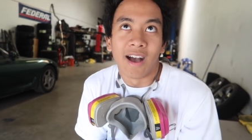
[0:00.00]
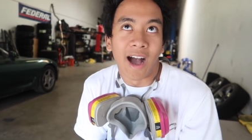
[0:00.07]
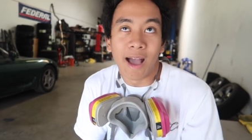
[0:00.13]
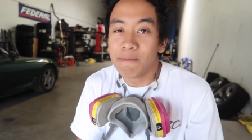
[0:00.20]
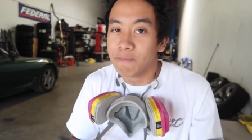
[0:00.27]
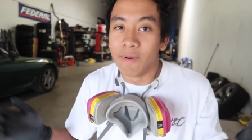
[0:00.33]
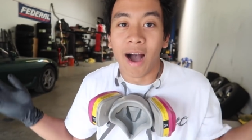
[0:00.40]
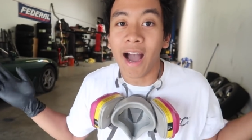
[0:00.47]
I,
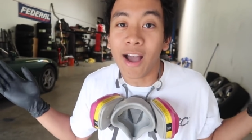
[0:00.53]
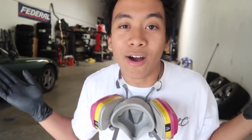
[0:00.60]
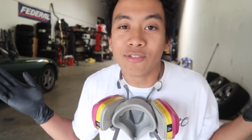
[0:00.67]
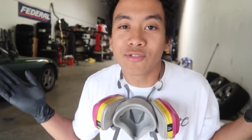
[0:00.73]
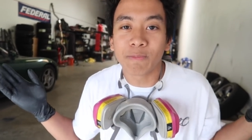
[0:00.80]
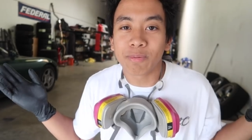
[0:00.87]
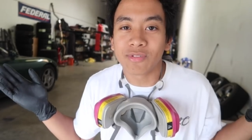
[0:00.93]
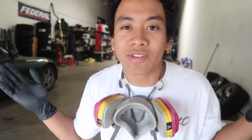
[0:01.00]
I
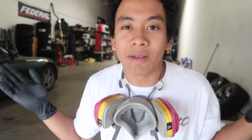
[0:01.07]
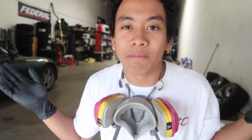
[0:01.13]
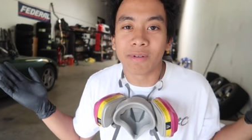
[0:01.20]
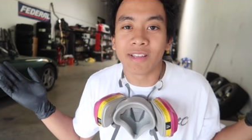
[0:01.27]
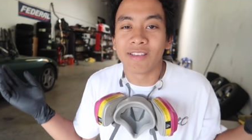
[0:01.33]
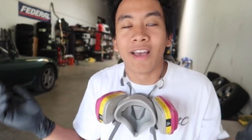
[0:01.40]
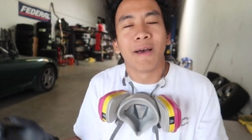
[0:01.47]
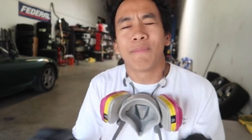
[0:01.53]
100%
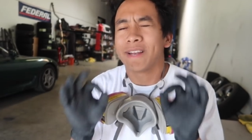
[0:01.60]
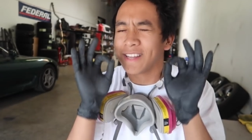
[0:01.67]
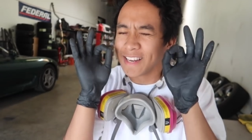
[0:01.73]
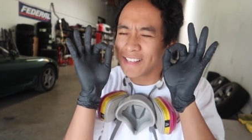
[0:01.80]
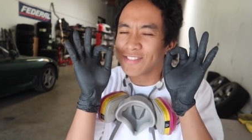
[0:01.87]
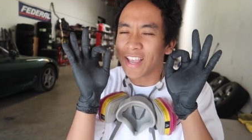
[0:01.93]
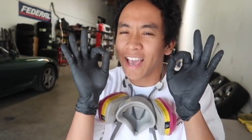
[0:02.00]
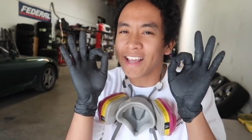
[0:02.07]
believe, but in
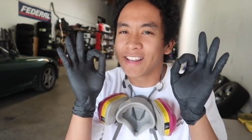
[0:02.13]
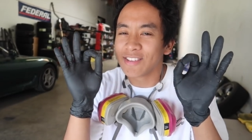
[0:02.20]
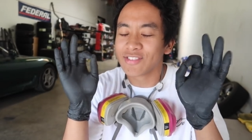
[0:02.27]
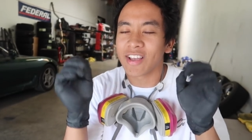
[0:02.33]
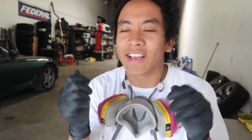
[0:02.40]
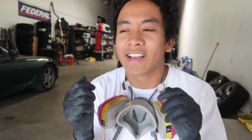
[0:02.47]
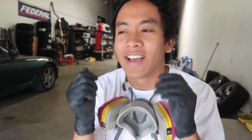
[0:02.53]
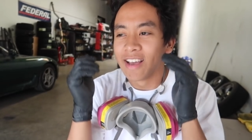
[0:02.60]
his head, he's
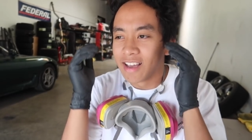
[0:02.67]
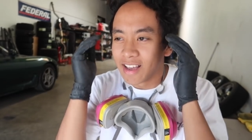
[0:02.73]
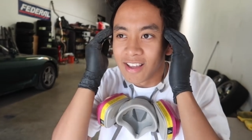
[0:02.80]
like,